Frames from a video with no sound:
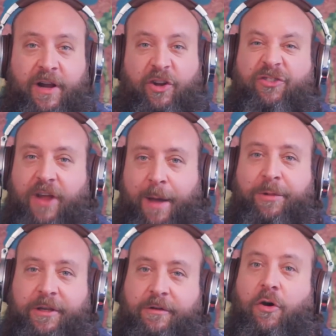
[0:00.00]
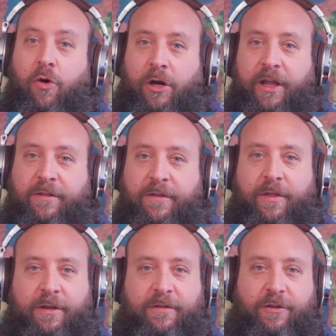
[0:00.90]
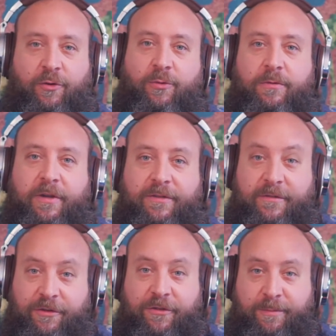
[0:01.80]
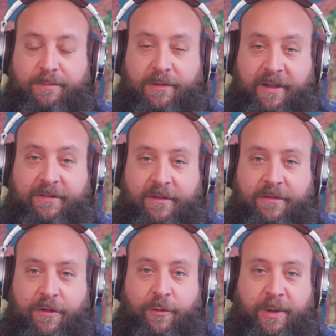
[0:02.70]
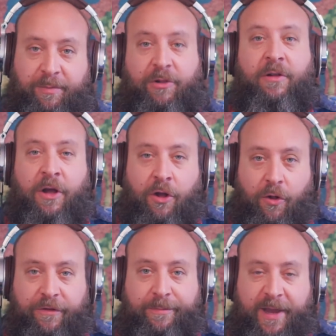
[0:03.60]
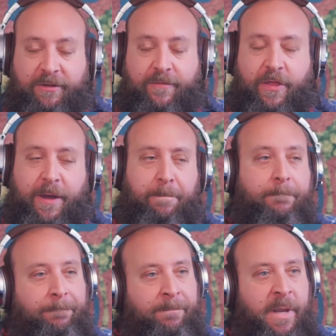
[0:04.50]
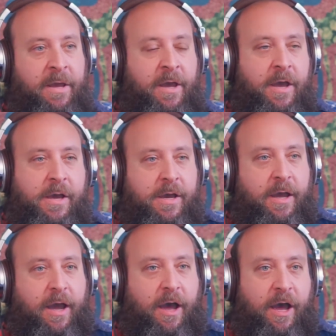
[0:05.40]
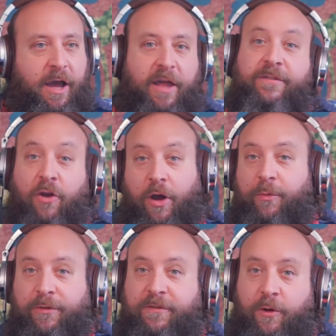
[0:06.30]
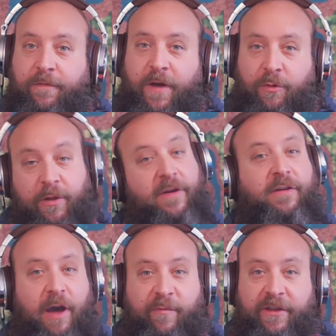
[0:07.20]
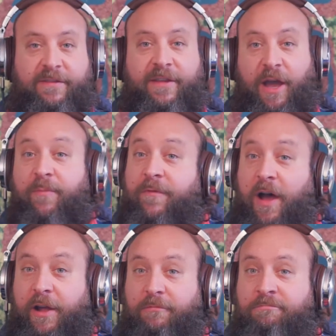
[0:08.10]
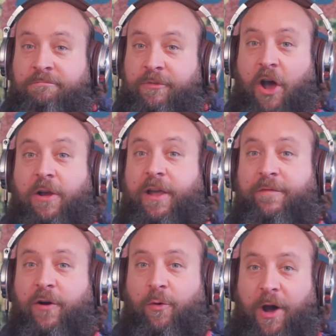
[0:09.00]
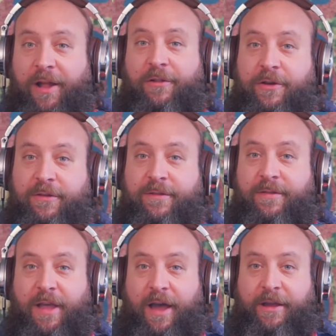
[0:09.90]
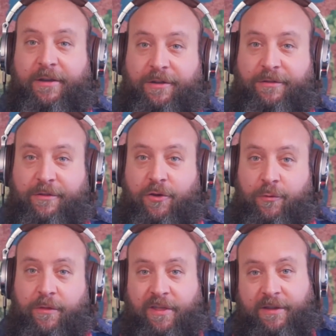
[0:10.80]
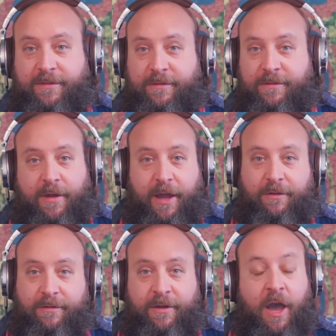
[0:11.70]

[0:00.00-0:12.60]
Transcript: chaplain oriented thing to do, is to just listen to other people, hold space for them. And so I was sort of fine with it, and obviously I'm fine talking for a while because I can do this, and